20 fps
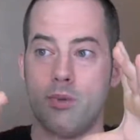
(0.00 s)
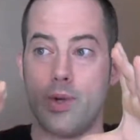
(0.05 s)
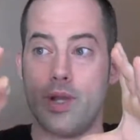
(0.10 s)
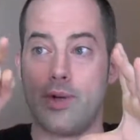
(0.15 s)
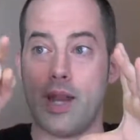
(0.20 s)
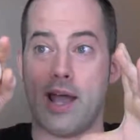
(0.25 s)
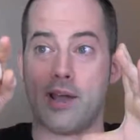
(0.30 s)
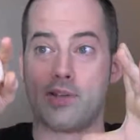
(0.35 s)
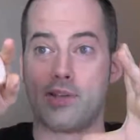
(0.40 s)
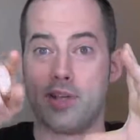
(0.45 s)

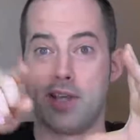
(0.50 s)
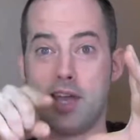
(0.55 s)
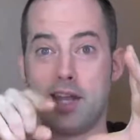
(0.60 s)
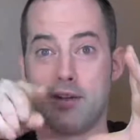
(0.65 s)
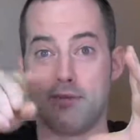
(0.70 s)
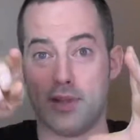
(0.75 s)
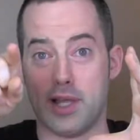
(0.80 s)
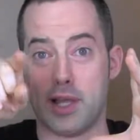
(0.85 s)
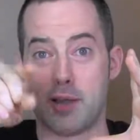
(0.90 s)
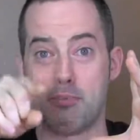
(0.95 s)
we would actually
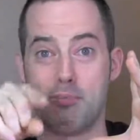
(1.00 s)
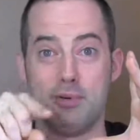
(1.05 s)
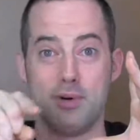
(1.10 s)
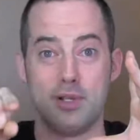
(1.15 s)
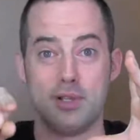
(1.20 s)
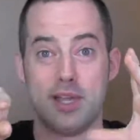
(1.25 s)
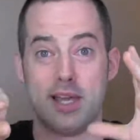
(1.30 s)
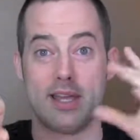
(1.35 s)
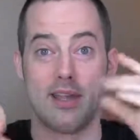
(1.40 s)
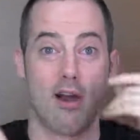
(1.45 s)
kind of like
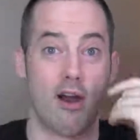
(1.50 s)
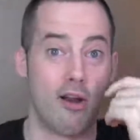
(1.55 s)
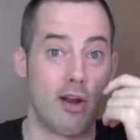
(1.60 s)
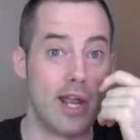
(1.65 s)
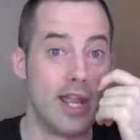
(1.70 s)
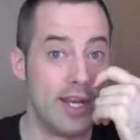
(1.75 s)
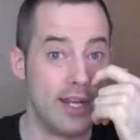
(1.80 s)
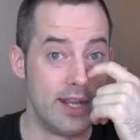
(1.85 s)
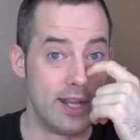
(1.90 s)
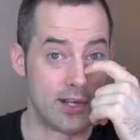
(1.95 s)
put like
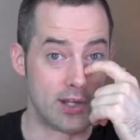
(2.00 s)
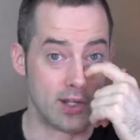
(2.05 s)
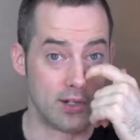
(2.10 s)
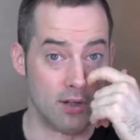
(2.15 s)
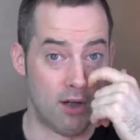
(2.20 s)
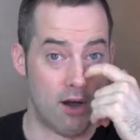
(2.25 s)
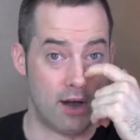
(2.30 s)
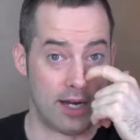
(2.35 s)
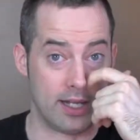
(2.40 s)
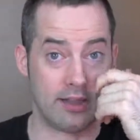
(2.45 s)
our
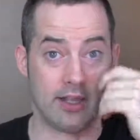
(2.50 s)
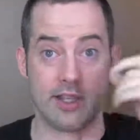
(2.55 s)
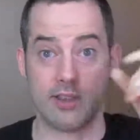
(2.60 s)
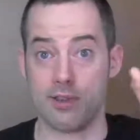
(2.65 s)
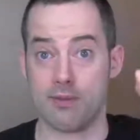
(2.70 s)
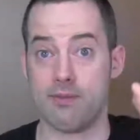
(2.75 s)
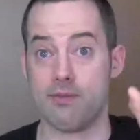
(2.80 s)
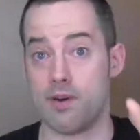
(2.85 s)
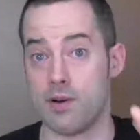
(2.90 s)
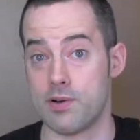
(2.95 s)
initial on it,
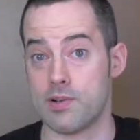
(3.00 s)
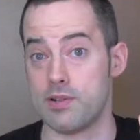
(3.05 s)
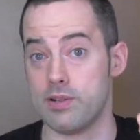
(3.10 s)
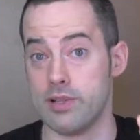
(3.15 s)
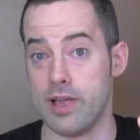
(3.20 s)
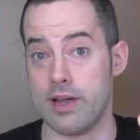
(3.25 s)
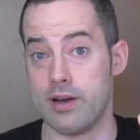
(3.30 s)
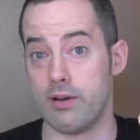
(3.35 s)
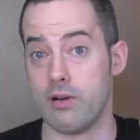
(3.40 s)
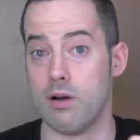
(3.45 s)
like the
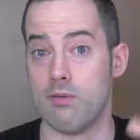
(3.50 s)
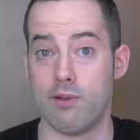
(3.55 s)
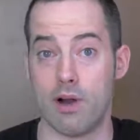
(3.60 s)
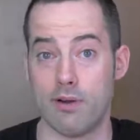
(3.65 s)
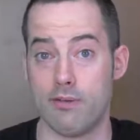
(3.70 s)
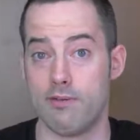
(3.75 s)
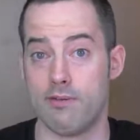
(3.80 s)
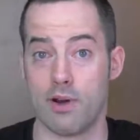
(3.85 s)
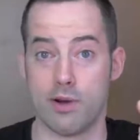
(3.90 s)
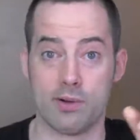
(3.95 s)
first letter of
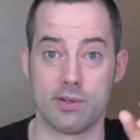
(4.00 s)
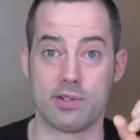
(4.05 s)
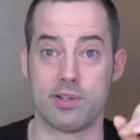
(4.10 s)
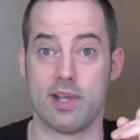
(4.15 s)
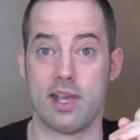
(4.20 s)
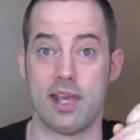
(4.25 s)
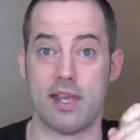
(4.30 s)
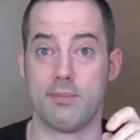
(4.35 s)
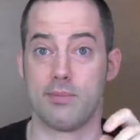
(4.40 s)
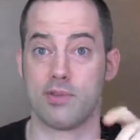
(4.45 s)
our
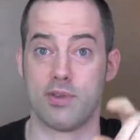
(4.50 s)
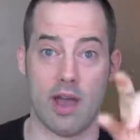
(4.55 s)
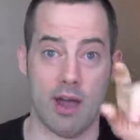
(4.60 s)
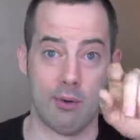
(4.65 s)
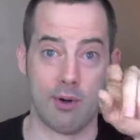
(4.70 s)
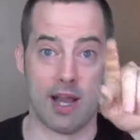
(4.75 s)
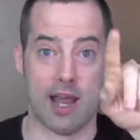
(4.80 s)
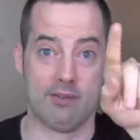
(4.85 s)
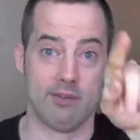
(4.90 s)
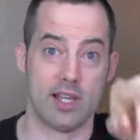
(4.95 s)
first name. So
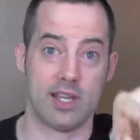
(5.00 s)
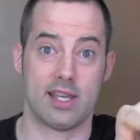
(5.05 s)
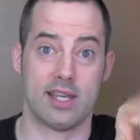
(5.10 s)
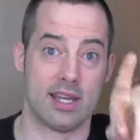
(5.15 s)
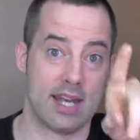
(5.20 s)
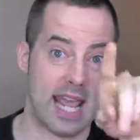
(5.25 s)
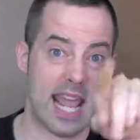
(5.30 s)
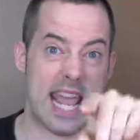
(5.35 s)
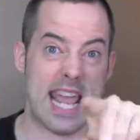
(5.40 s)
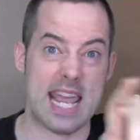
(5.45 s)
I would have like
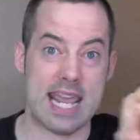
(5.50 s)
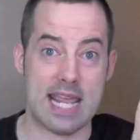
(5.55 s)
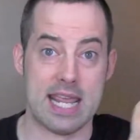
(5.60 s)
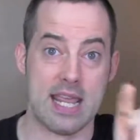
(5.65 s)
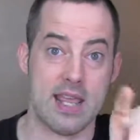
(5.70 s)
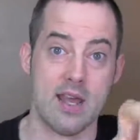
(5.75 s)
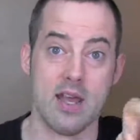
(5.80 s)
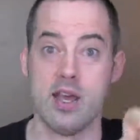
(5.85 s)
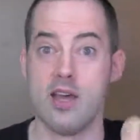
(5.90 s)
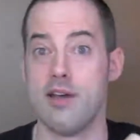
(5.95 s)
an
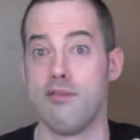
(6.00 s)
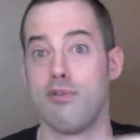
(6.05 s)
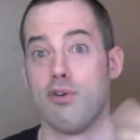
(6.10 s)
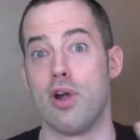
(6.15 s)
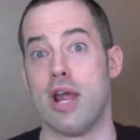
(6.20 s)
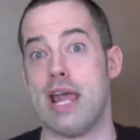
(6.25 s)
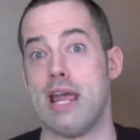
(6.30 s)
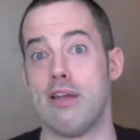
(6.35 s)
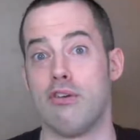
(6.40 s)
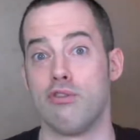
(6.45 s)
A
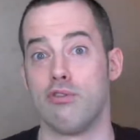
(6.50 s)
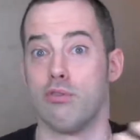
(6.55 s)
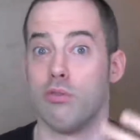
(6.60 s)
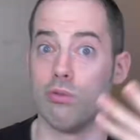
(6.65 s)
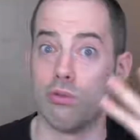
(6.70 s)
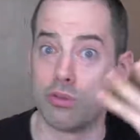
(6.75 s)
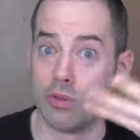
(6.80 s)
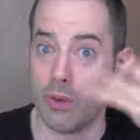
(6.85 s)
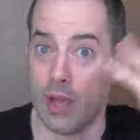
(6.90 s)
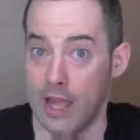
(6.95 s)
for
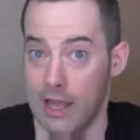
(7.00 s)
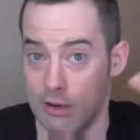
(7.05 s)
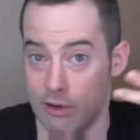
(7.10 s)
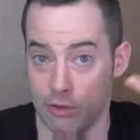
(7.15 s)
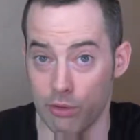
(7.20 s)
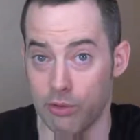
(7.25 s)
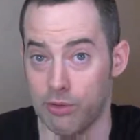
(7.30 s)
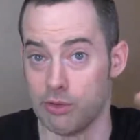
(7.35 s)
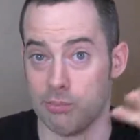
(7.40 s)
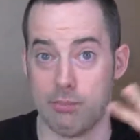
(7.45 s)
Andrew. So
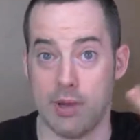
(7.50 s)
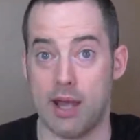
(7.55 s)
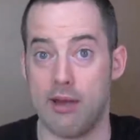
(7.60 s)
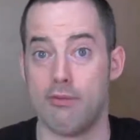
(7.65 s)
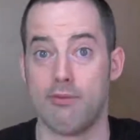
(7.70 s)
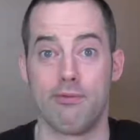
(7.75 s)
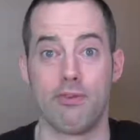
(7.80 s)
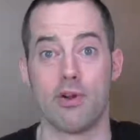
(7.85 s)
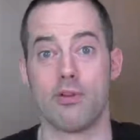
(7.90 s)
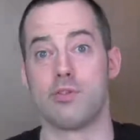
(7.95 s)
Andrew is
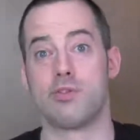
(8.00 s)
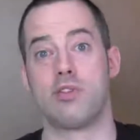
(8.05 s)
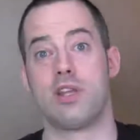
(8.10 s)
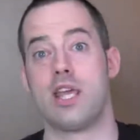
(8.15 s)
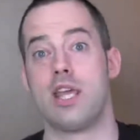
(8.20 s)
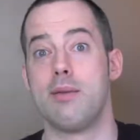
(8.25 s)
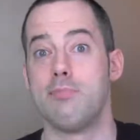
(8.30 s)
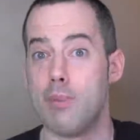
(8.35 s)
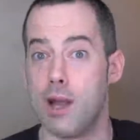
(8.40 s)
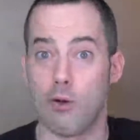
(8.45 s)
my first
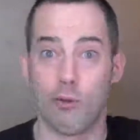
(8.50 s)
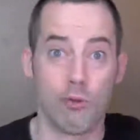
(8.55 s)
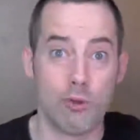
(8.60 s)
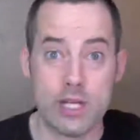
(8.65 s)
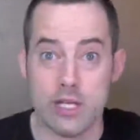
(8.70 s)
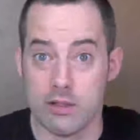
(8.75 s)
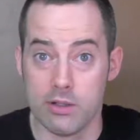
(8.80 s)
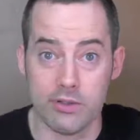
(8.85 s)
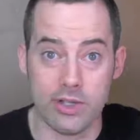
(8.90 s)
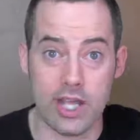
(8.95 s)
name, my
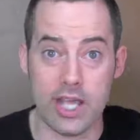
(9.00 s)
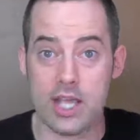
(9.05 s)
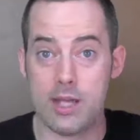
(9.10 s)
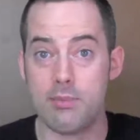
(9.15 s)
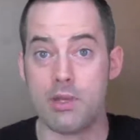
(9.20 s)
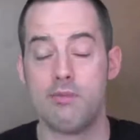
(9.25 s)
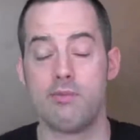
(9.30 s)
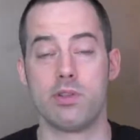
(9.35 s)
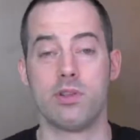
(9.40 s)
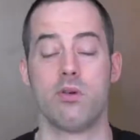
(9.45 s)
real
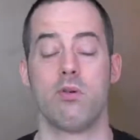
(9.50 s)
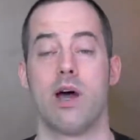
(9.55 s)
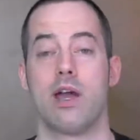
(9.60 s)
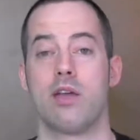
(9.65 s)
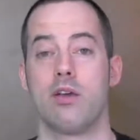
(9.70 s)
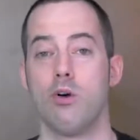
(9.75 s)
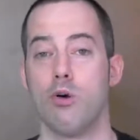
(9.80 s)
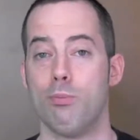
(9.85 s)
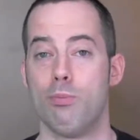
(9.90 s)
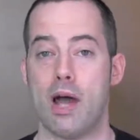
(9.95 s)
name, even though
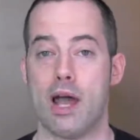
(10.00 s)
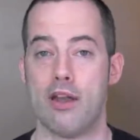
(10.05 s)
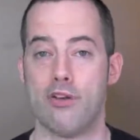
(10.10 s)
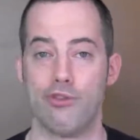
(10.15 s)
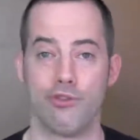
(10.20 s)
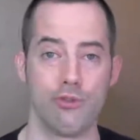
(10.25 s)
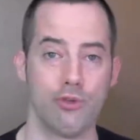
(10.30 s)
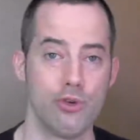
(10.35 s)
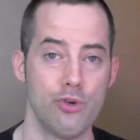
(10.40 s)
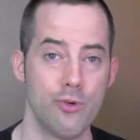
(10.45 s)
I go by
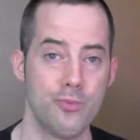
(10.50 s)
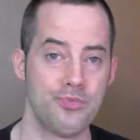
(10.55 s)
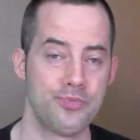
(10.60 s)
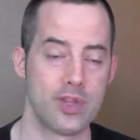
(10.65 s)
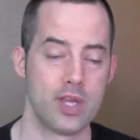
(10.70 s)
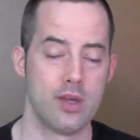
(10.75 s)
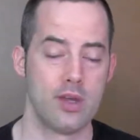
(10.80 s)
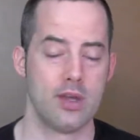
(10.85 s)
Drew.